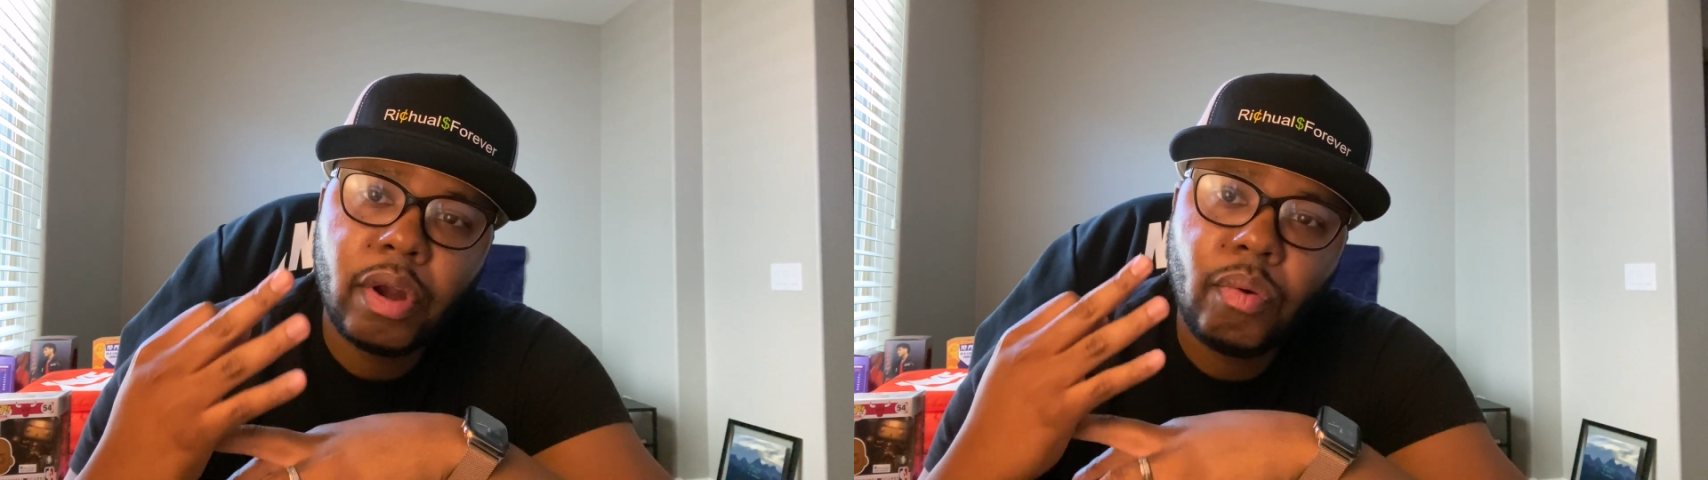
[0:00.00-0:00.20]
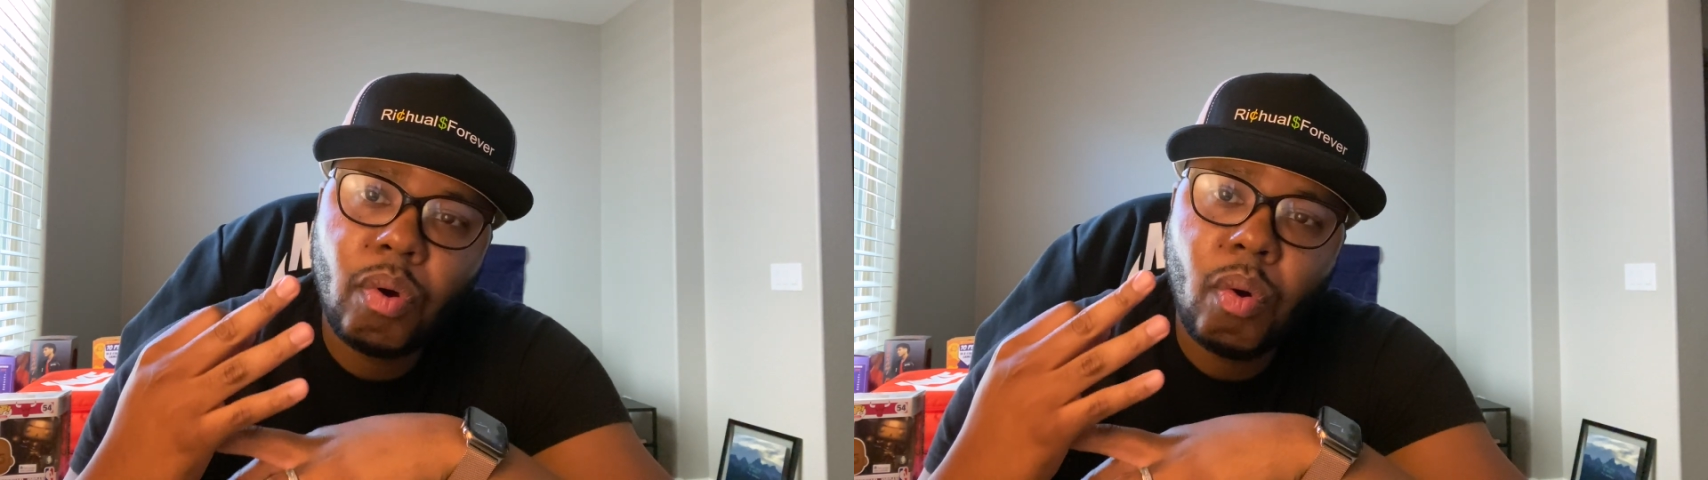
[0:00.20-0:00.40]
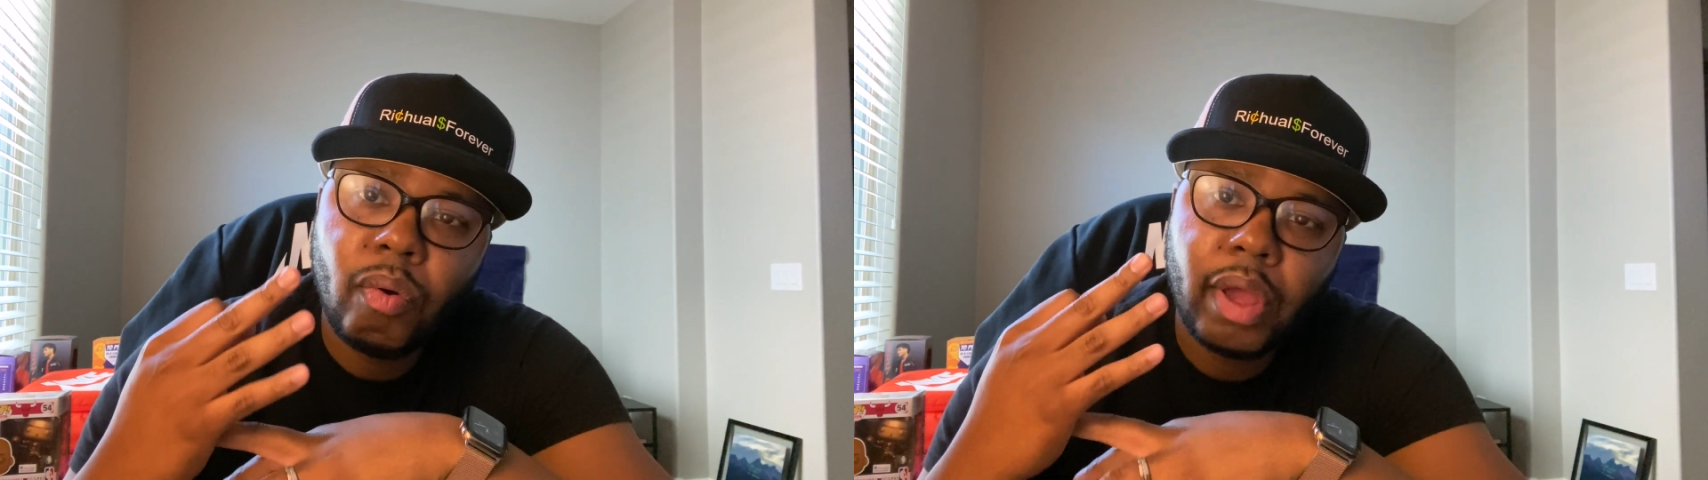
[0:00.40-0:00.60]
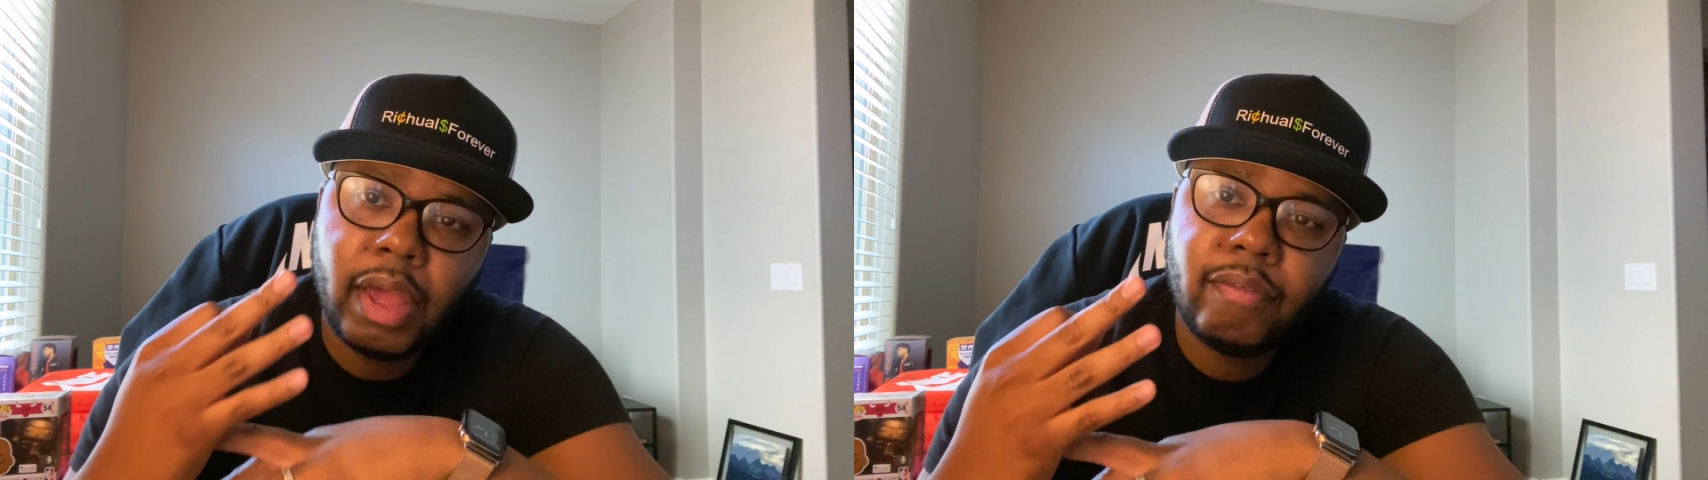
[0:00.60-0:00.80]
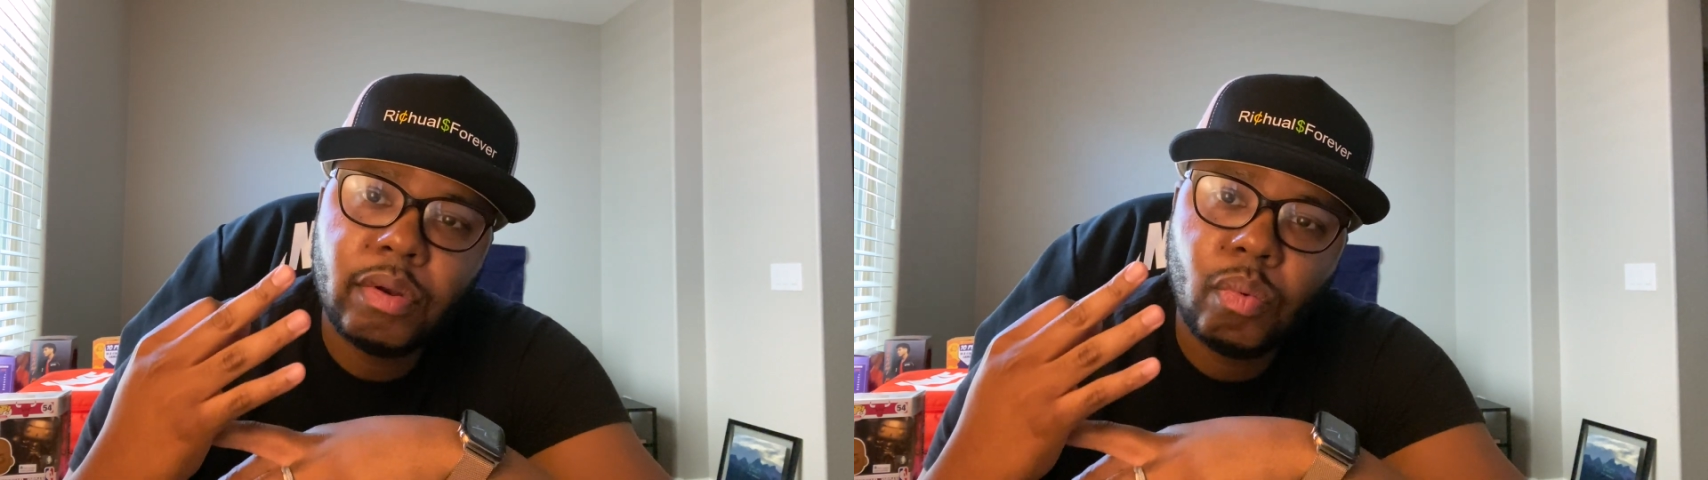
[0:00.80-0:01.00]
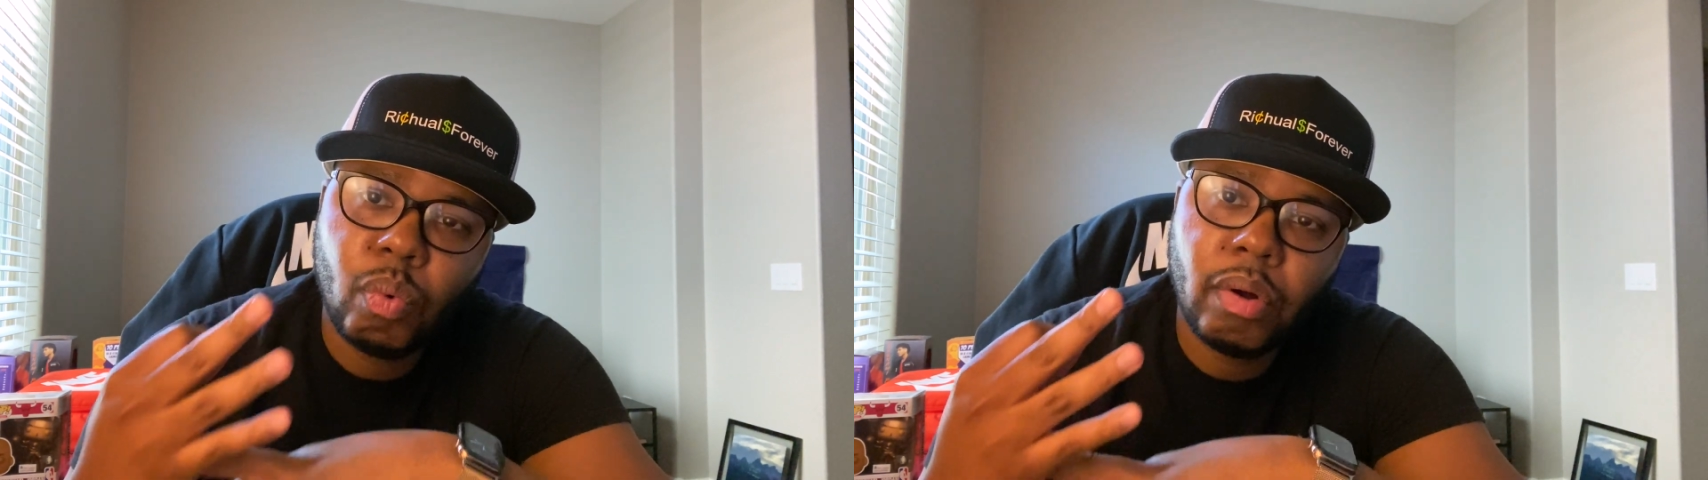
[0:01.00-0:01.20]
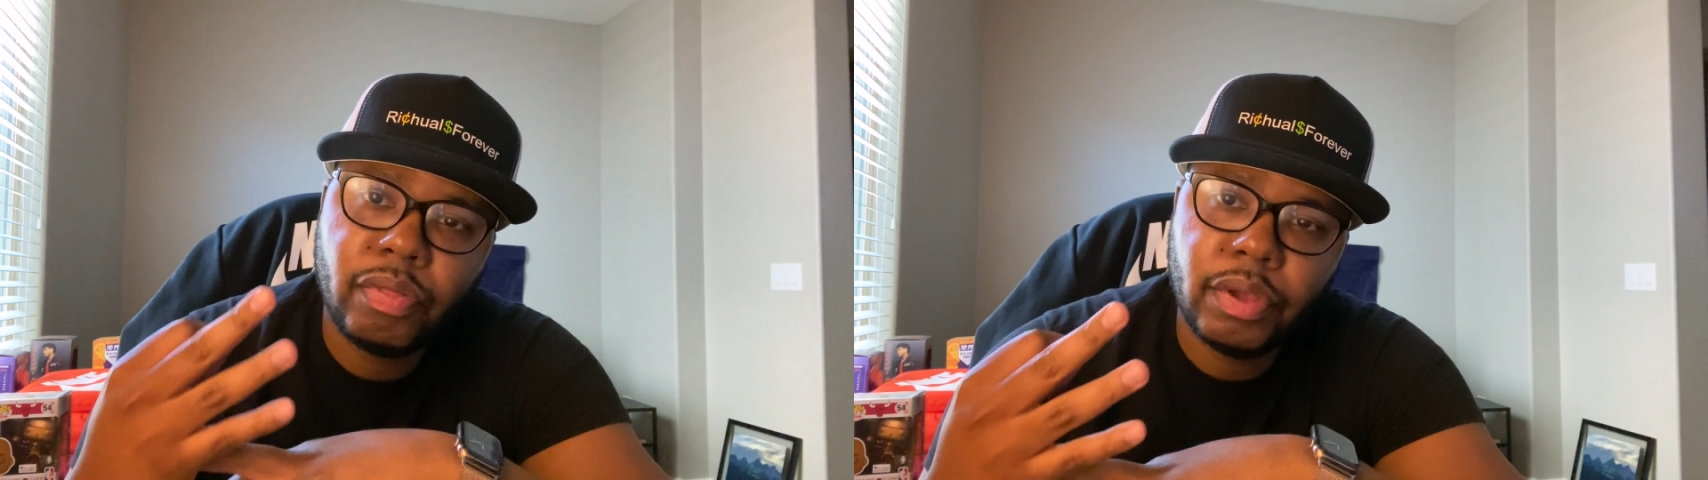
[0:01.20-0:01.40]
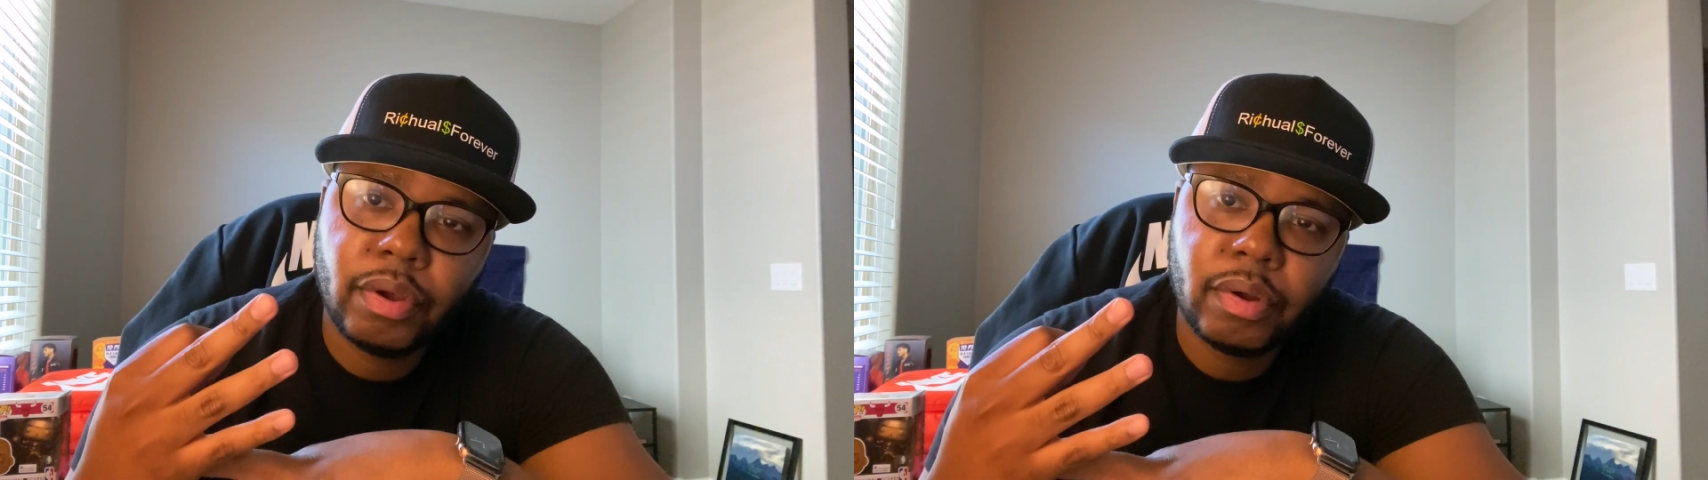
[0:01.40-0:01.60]
grow even
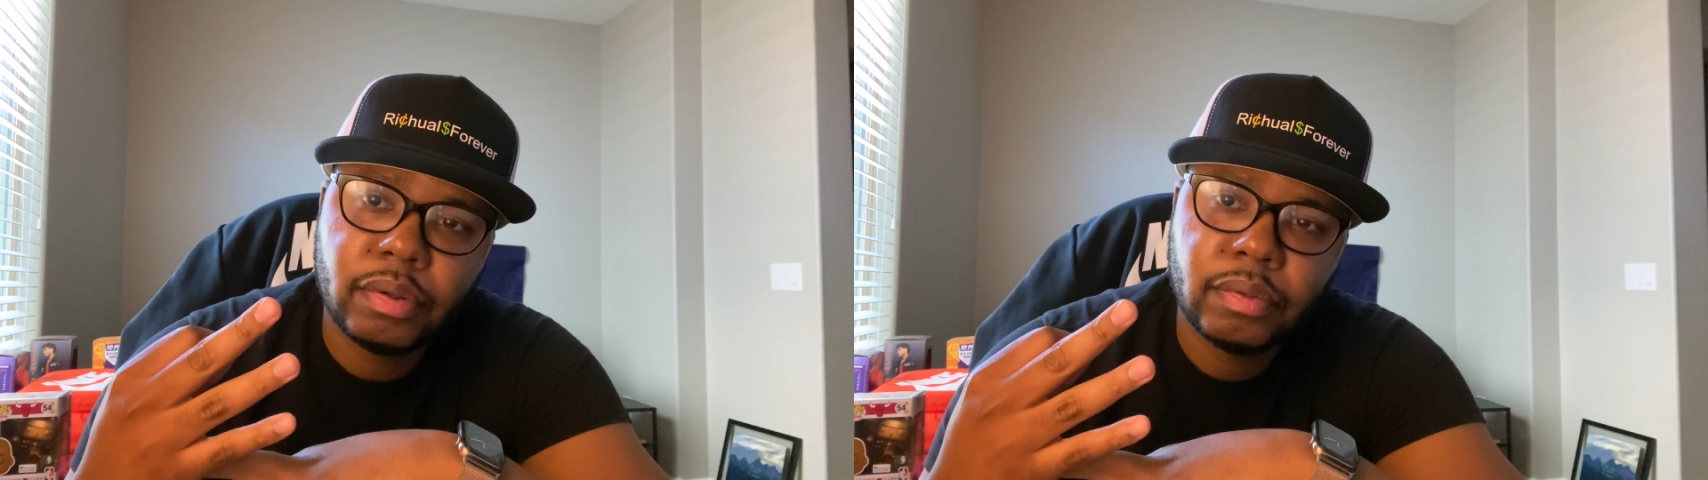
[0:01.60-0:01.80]
wealthier.